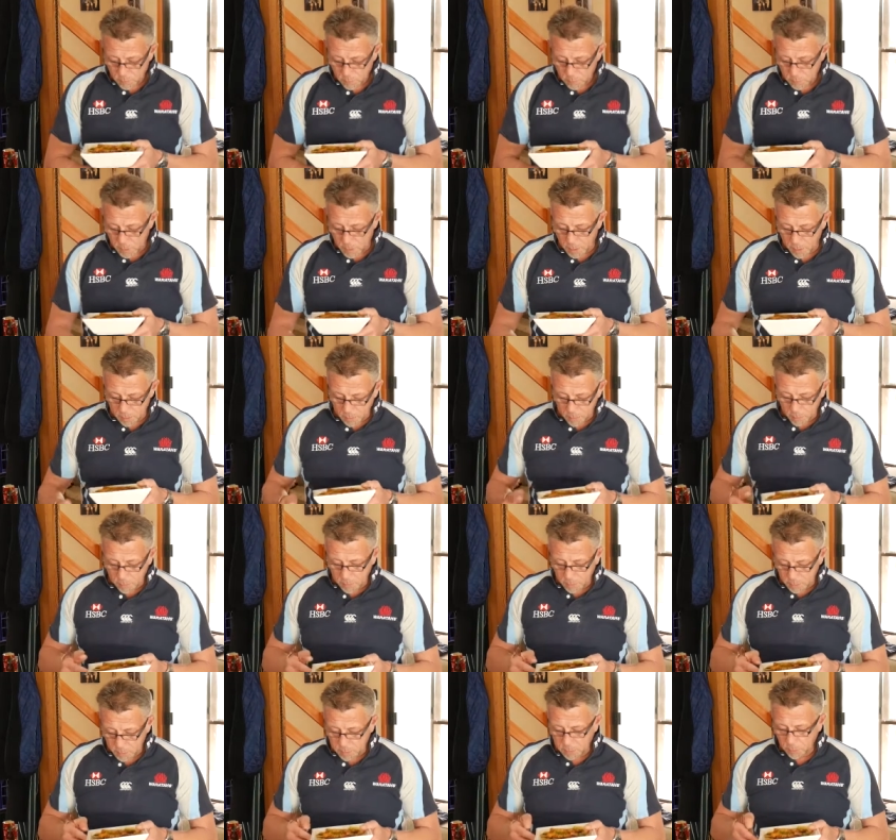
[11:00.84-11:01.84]
Man,
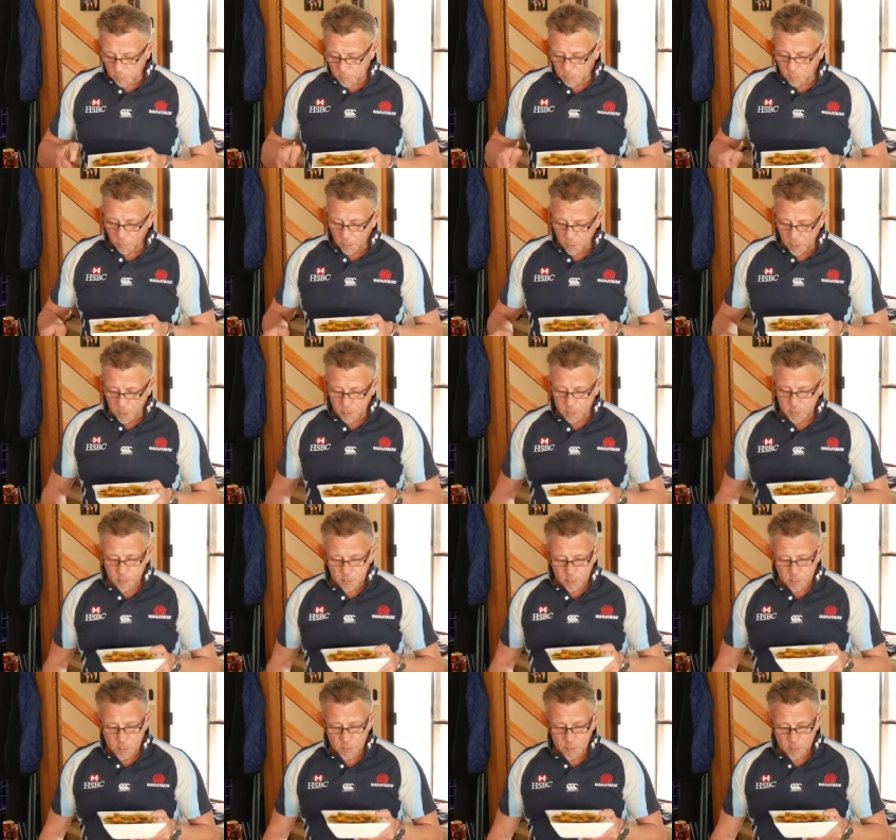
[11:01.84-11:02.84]
this looks grouse.
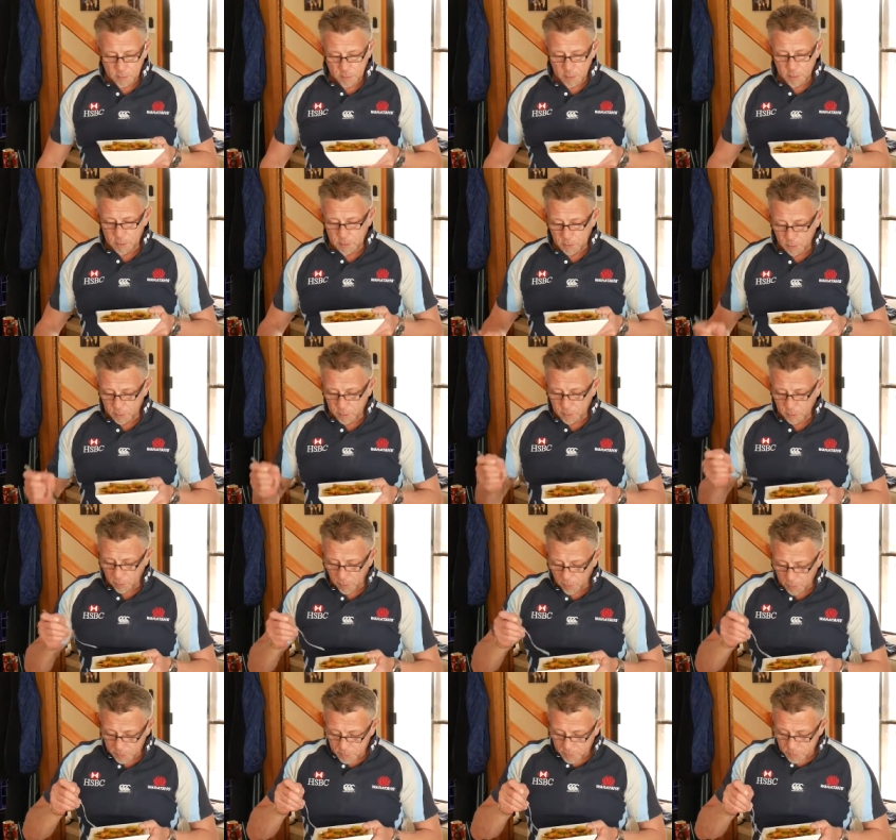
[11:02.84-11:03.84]
This looks
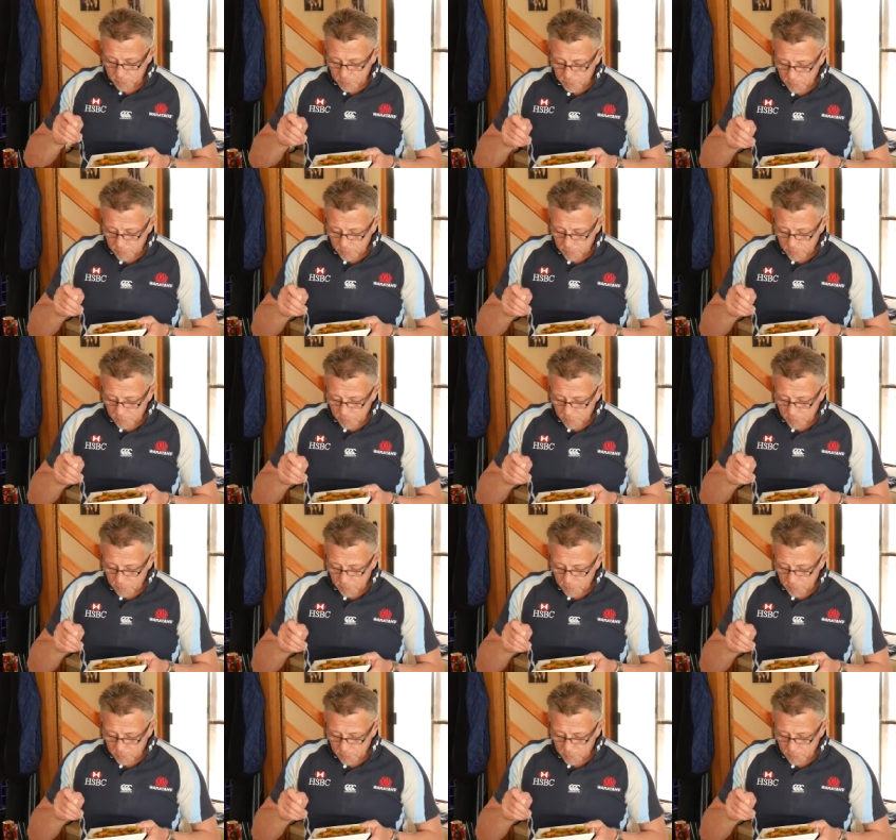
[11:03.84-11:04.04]
grouse.